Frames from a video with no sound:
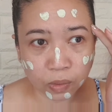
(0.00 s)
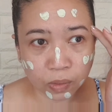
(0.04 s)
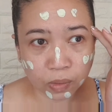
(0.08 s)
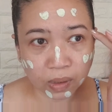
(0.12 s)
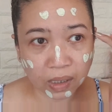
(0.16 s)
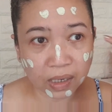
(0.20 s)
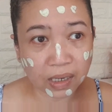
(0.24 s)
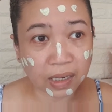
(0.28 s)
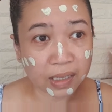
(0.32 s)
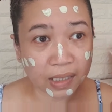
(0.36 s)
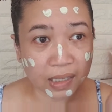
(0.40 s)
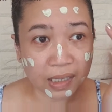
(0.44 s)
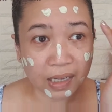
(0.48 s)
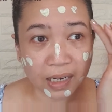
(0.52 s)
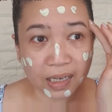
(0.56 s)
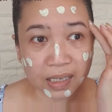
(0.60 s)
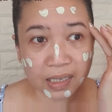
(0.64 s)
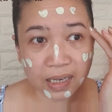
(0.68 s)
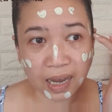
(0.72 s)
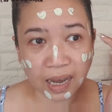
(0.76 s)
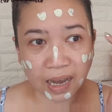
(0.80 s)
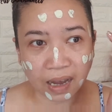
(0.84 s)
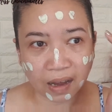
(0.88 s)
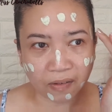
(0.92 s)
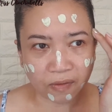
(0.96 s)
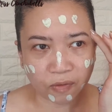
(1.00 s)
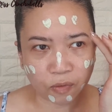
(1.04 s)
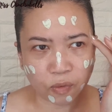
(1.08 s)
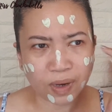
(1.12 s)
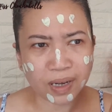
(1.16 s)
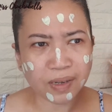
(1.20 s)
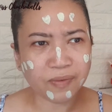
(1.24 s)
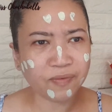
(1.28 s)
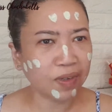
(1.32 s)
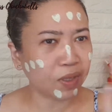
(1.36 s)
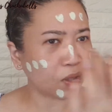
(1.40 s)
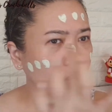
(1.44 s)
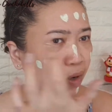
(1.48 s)
it does have, what,
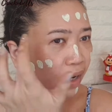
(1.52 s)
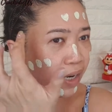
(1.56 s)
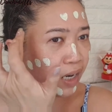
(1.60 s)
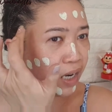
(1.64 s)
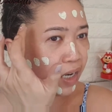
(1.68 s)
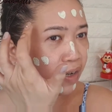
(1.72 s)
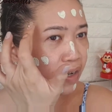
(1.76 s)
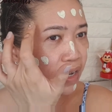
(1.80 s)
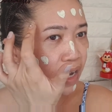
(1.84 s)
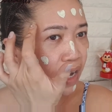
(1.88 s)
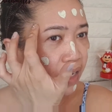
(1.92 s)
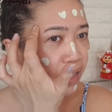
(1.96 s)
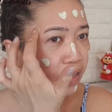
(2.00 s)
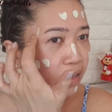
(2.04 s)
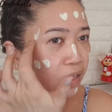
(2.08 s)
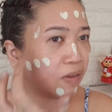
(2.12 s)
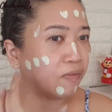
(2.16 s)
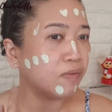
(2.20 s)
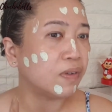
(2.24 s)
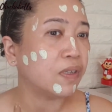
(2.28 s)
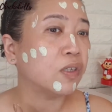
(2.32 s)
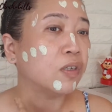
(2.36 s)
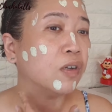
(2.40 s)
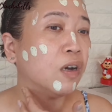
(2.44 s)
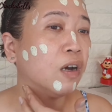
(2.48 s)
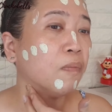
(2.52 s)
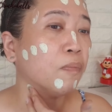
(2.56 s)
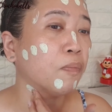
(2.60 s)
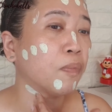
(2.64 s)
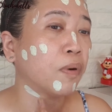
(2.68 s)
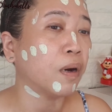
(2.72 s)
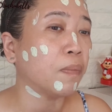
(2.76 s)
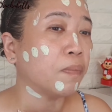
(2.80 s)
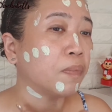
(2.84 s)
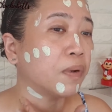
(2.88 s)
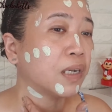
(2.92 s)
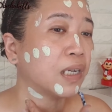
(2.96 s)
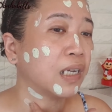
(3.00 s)
Victoria, you can't even talk
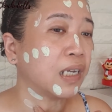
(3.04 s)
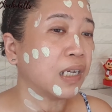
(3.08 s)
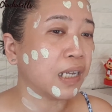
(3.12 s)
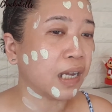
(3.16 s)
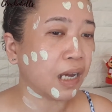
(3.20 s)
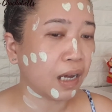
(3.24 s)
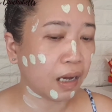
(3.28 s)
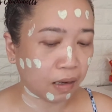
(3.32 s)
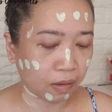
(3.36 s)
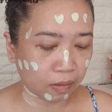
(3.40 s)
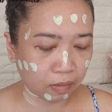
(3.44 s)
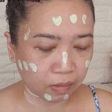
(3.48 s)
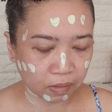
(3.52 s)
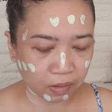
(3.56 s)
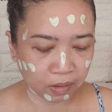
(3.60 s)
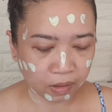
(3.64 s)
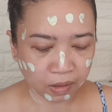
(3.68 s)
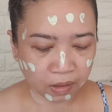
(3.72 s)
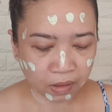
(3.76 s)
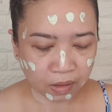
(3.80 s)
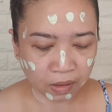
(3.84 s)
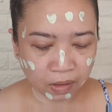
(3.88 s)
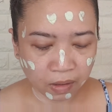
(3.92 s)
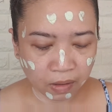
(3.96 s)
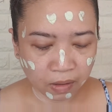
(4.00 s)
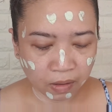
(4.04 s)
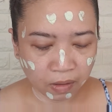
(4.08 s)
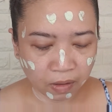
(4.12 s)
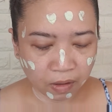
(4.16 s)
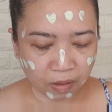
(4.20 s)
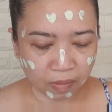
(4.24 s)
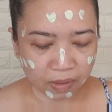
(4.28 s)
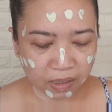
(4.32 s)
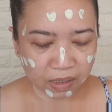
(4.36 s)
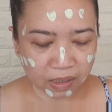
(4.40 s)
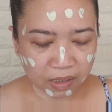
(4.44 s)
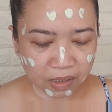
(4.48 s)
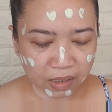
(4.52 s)
properly now. Oh
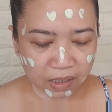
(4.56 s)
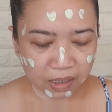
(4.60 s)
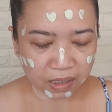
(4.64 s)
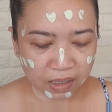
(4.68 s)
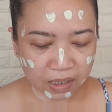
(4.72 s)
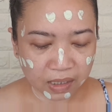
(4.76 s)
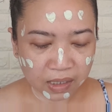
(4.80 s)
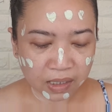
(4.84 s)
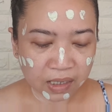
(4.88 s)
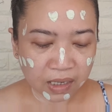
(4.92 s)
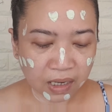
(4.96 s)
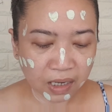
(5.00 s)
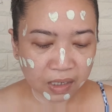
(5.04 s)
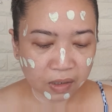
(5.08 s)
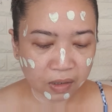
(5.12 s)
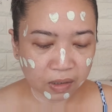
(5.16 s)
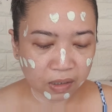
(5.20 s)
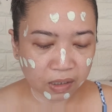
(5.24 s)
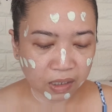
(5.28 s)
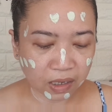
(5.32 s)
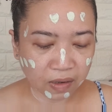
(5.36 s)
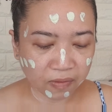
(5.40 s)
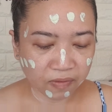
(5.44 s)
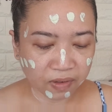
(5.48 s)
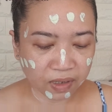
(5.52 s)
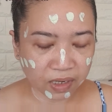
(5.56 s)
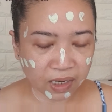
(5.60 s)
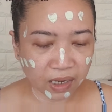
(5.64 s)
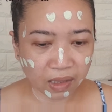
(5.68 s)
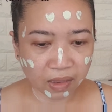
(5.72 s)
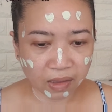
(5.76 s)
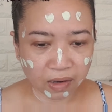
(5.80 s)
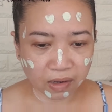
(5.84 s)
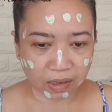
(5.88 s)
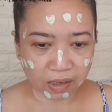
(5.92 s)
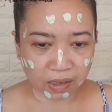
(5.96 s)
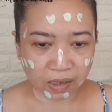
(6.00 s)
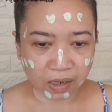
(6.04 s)
my goodness, get yourself
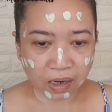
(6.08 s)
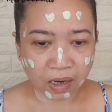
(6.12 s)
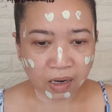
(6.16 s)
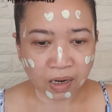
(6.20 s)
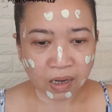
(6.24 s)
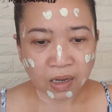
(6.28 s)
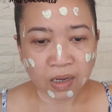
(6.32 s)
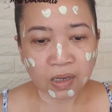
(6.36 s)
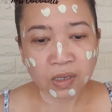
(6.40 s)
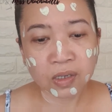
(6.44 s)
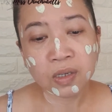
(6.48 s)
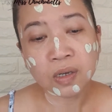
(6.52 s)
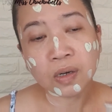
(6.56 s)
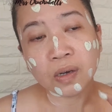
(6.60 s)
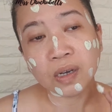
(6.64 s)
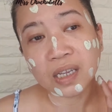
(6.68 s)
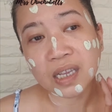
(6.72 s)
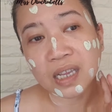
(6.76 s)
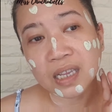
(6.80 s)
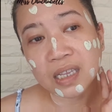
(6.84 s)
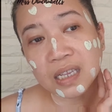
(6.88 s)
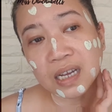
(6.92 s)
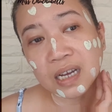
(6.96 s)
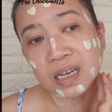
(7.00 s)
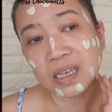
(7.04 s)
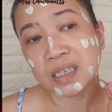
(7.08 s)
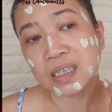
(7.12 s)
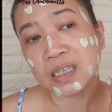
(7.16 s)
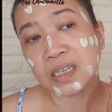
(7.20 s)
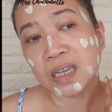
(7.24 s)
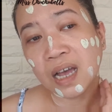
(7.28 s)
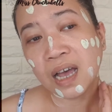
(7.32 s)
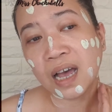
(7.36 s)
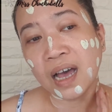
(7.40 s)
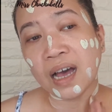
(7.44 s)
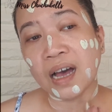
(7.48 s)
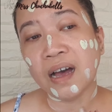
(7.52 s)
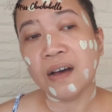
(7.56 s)
together. So it does
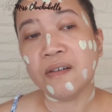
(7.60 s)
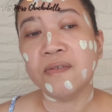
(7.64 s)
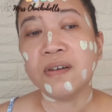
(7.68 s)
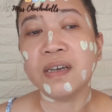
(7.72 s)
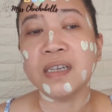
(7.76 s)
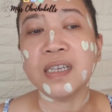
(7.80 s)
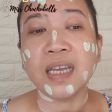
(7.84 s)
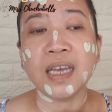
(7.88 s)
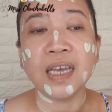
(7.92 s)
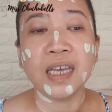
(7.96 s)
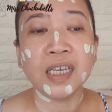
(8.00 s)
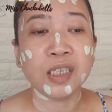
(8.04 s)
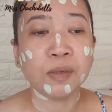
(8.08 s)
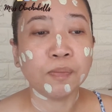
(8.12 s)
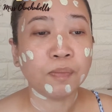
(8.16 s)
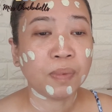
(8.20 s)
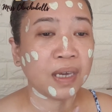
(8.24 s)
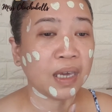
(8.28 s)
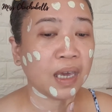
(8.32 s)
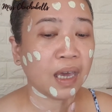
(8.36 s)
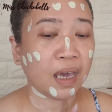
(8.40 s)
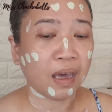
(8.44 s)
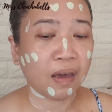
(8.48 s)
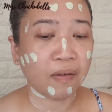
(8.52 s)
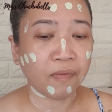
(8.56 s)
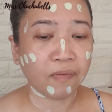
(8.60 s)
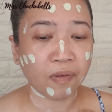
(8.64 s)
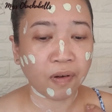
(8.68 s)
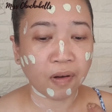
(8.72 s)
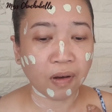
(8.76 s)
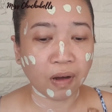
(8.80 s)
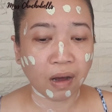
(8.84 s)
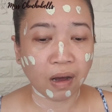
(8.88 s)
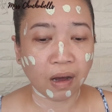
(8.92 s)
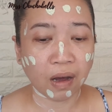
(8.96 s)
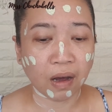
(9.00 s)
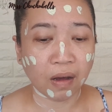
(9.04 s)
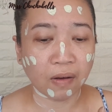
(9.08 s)
have an SPF
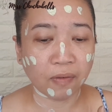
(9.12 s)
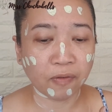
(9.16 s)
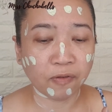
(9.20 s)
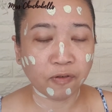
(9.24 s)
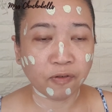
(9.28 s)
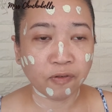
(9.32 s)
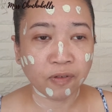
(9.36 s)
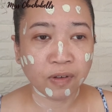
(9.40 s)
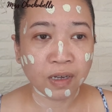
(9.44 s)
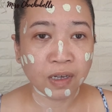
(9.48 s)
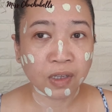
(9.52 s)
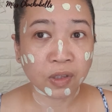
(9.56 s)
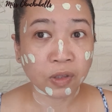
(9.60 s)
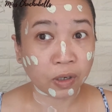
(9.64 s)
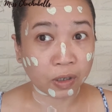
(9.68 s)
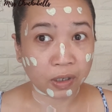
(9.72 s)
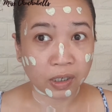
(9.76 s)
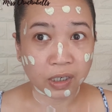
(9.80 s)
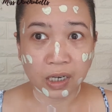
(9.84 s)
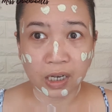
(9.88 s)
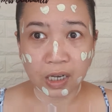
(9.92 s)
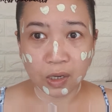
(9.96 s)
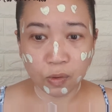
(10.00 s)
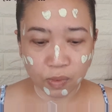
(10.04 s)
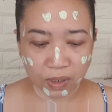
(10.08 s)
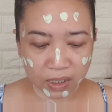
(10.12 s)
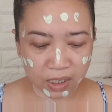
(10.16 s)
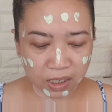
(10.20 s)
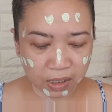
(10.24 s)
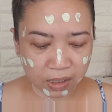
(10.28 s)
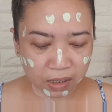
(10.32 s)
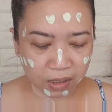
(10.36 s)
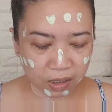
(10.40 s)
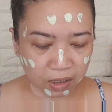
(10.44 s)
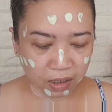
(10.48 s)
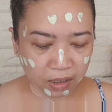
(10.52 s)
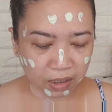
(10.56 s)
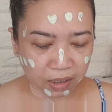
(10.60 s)
of 30, which is
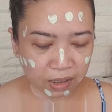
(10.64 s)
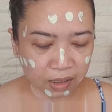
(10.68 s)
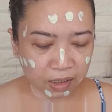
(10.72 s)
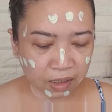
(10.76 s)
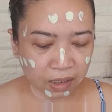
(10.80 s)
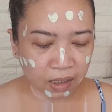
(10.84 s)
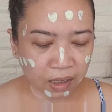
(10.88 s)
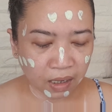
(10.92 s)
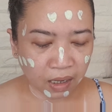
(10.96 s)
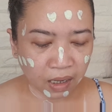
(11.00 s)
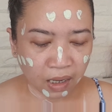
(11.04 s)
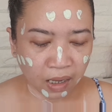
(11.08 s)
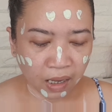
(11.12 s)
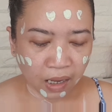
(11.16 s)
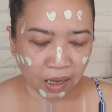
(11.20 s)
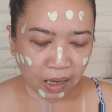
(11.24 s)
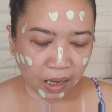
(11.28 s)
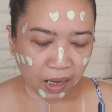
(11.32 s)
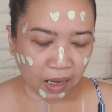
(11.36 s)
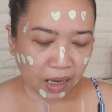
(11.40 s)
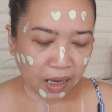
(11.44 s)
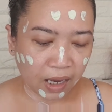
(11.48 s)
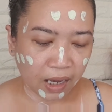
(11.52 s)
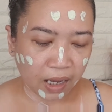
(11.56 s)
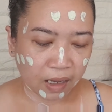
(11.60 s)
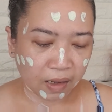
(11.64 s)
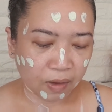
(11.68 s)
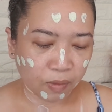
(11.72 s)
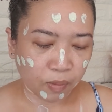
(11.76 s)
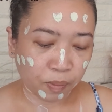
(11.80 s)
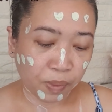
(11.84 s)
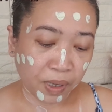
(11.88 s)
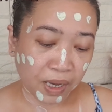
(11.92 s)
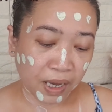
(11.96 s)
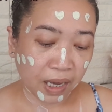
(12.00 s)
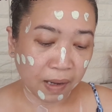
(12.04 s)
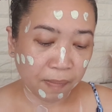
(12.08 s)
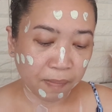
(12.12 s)
good, and
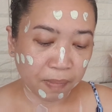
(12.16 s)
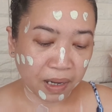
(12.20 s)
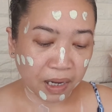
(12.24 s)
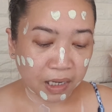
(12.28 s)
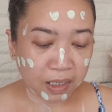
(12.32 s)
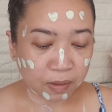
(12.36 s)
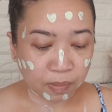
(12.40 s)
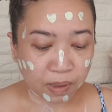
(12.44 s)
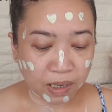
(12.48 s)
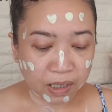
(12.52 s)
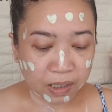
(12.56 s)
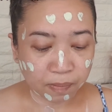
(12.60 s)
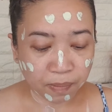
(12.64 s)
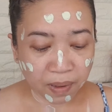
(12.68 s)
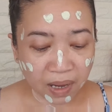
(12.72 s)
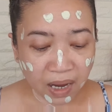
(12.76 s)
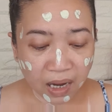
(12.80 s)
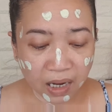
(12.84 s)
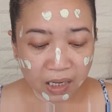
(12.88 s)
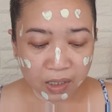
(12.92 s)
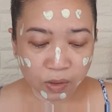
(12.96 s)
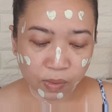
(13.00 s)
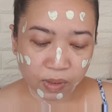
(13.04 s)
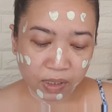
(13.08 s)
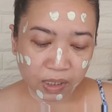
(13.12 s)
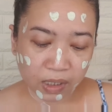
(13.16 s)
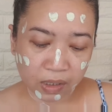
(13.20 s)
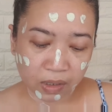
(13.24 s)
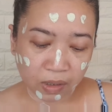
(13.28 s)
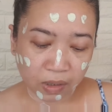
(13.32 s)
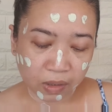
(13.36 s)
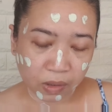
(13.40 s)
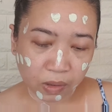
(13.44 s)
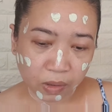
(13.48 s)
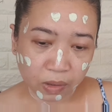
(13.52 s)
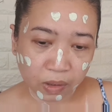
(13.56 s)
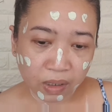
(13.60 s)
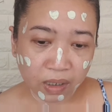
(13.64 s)
PA+++, which is
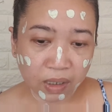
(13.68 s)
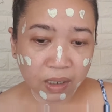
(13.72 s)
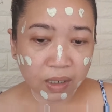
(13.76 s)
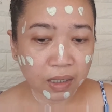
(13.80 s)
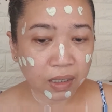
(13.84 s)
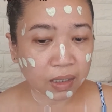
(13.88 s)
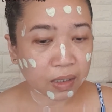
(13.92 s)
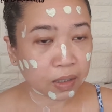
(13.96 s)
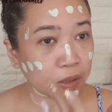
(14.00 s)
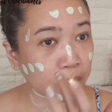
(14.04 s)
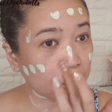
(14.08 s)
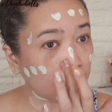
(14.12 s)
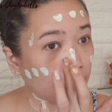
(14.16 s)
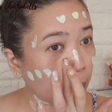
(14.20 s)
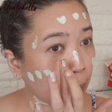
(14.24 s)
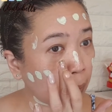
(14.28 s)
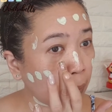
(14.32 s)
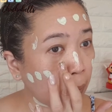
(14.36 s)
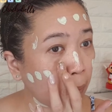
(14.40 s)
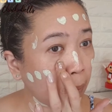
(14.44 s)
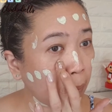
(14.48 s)
also good. So,